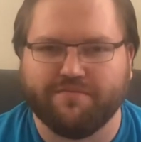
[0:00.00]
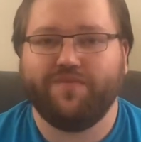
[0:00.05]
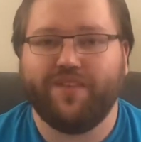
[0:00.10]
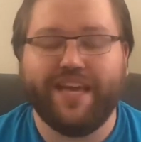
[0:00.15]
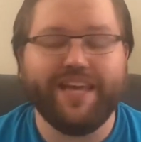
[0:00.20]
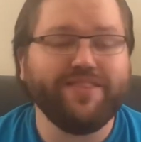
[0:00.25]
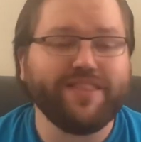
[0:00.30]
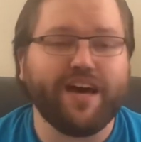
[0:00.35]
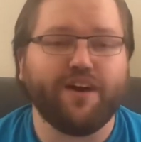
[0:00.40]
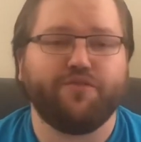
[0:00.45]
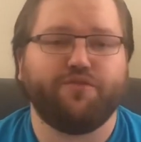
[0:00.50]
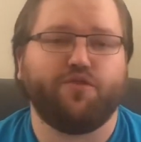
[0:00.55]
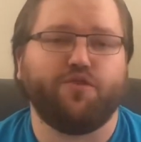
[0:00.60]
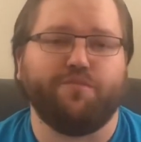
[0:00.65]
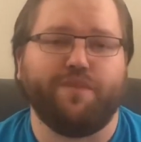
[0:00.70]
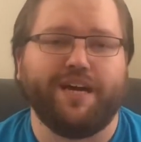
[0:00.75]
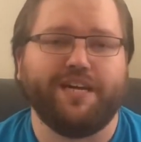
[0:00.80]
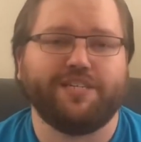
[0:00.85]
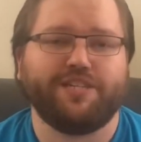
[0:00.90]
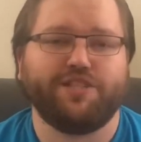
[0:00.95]
In that
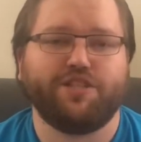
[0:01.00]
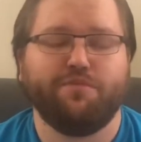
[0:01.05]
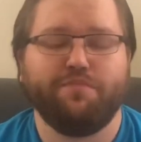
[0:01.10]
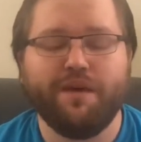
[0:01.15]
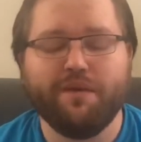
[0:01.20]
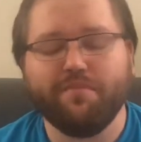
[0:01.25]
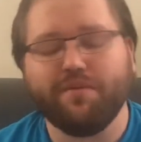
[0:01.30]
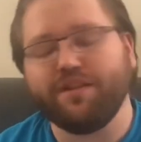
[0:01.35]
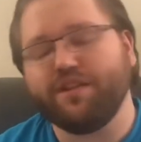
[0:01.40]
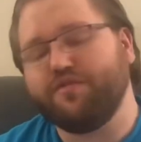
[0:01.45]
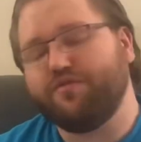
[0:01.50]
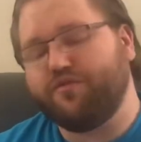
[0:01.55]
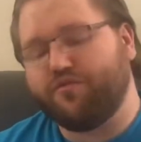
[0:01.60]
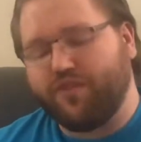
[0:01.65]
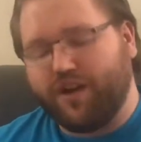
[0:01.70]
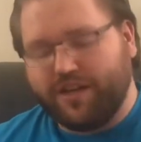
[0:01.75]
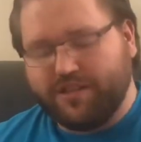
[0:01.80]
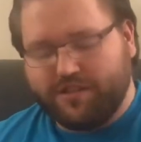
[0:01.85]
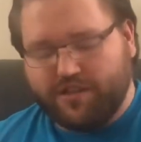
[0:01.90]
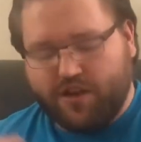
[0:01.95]
formation, the people in
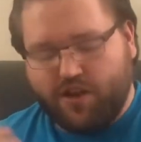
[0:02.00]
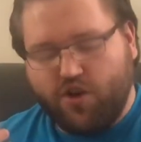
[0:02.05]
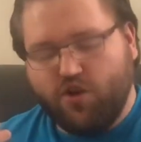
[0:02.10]
front